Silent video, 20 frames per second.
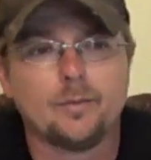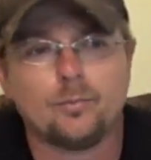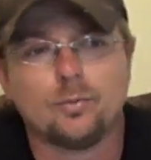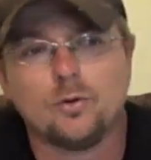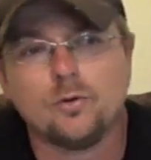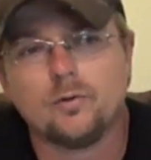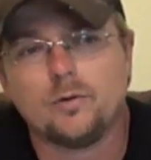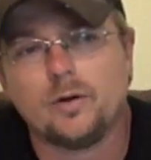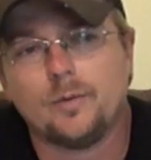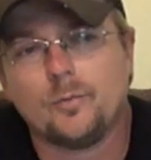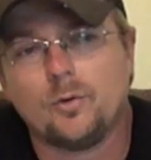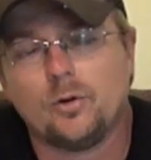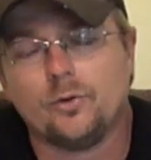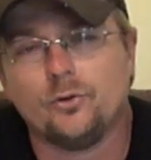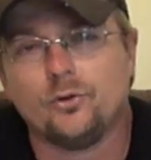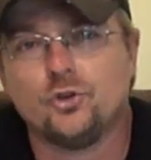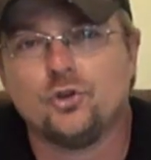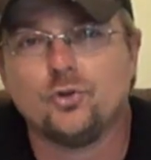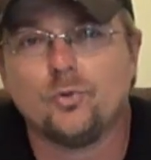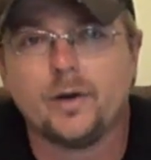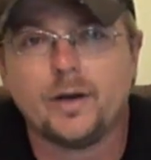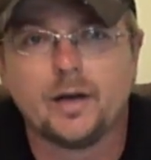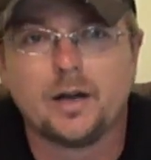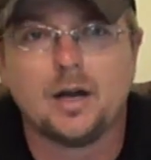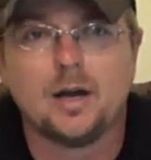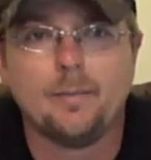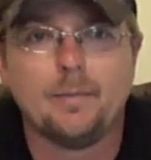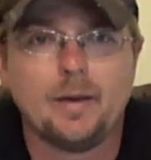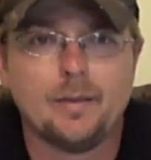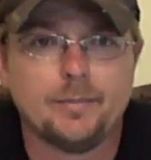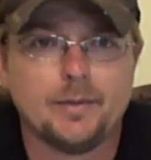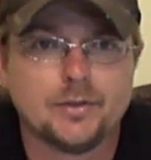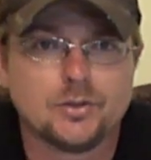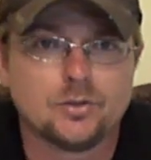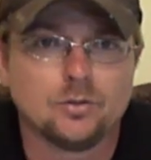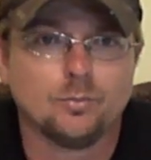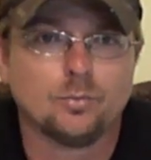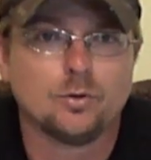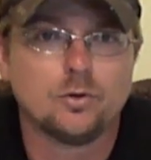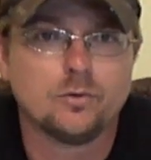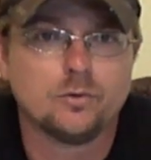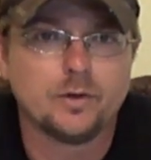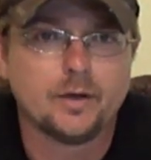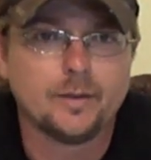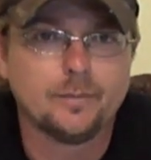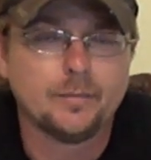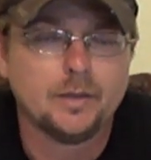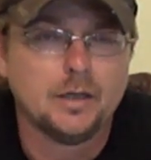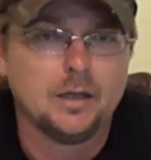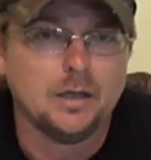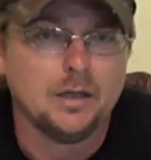a program called the Joint Combat Pistol Program,